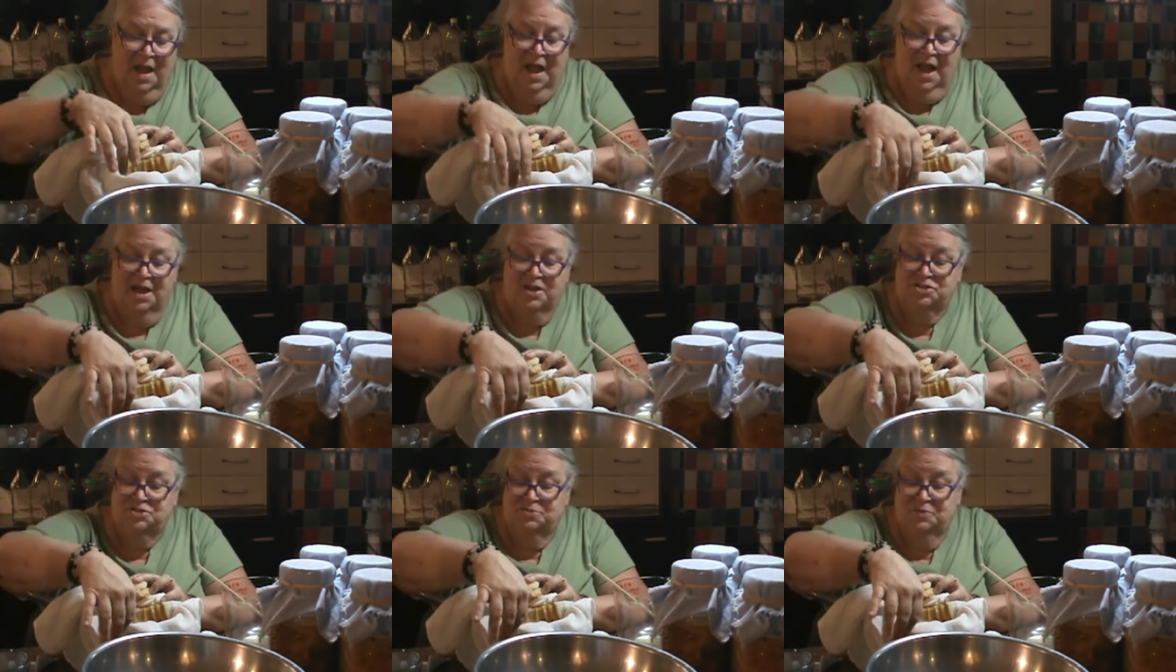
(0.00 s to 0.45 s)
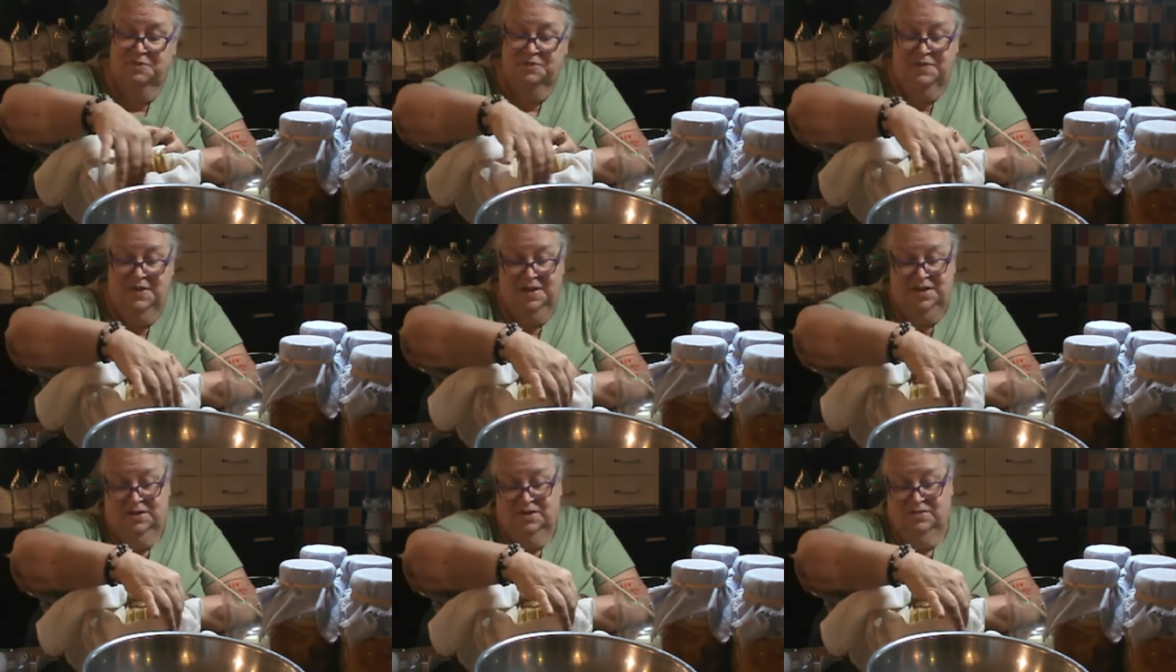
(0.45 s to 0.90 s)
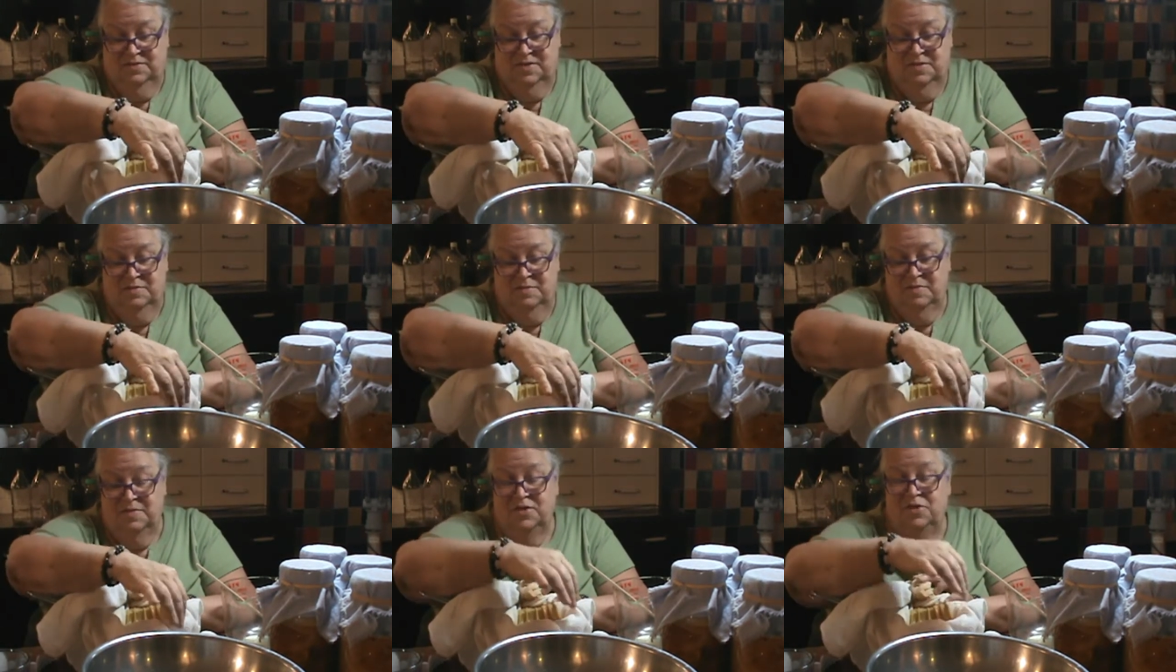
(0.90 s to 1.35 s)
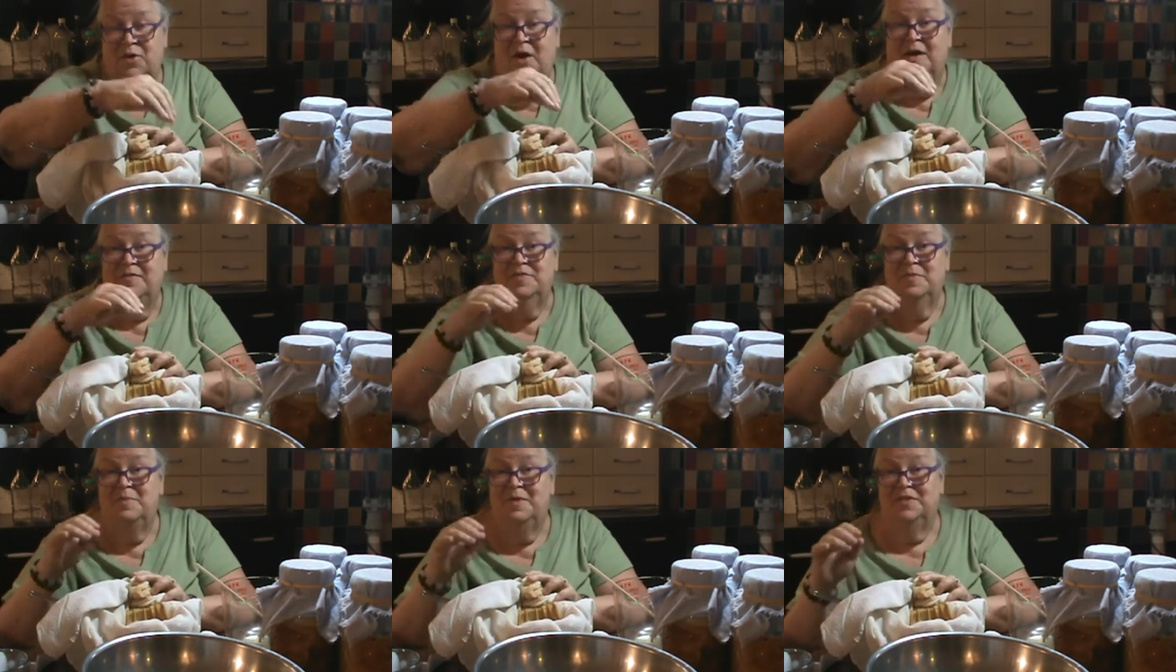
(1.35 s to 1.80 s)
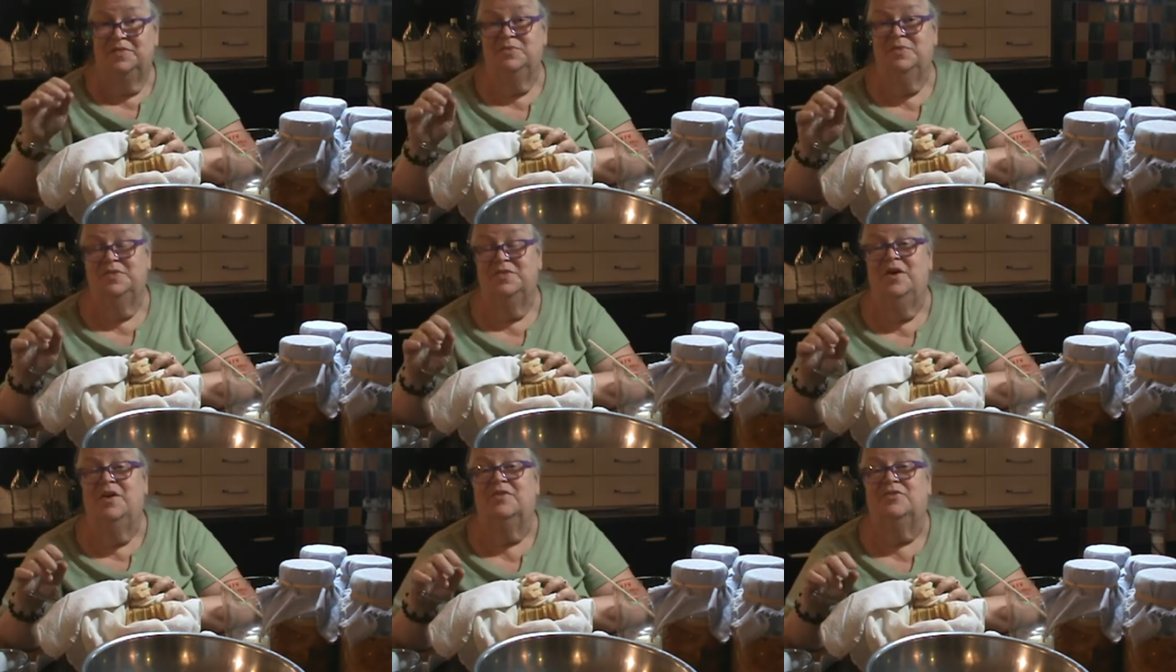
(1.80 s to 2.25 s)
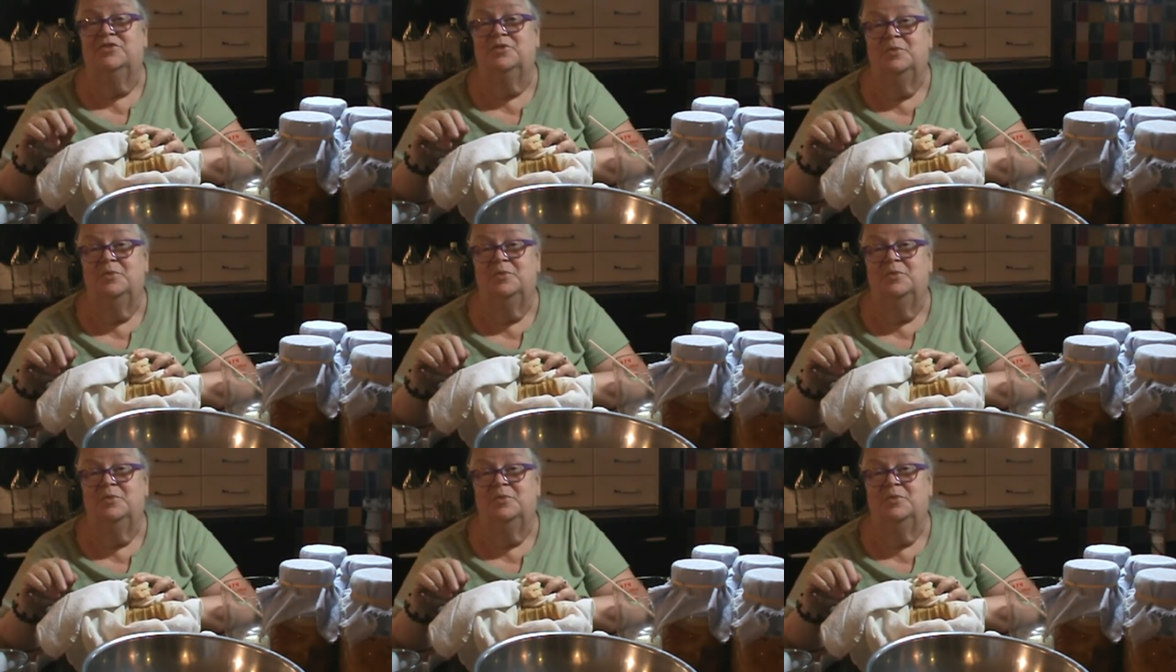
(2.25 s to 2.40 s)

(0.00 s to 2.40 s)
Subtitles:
and you will find you'll have the best results.